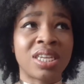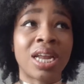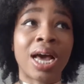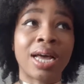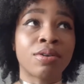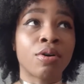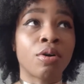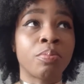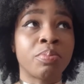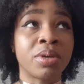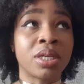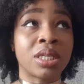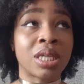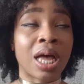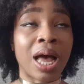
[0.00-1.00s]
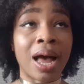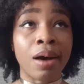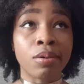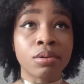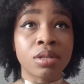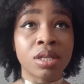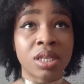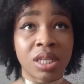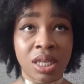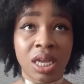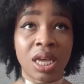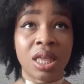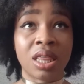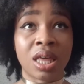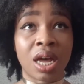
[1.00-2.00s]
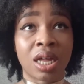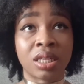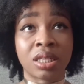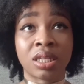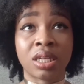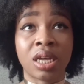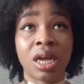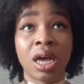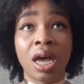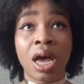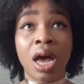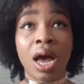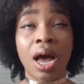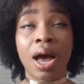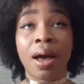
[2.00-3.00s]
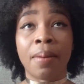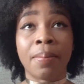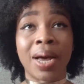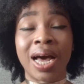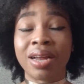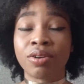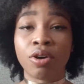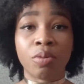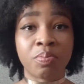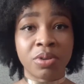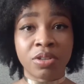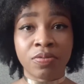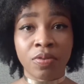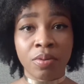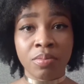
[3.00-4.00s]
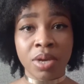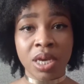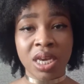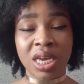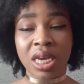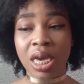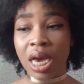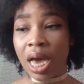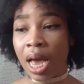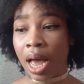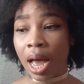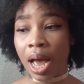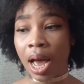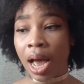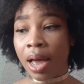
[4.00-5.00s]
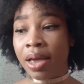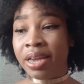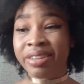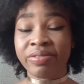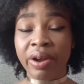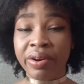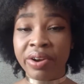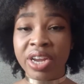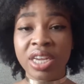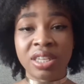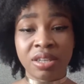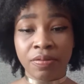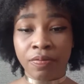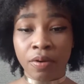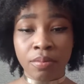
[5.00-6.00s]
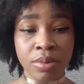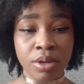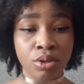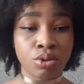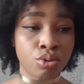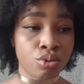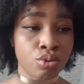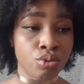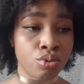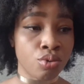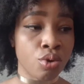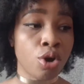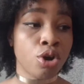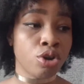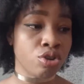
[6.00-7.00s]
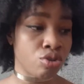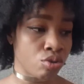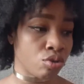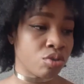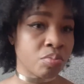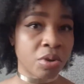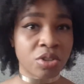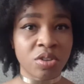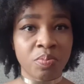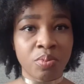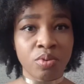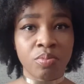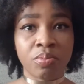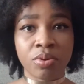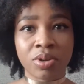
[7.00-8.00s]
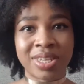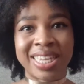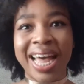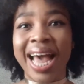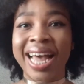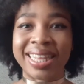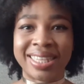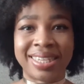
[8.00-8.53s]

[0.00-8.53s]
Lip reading: hard copies, I would say that hard copies for me it's very easy for me to use multiple books at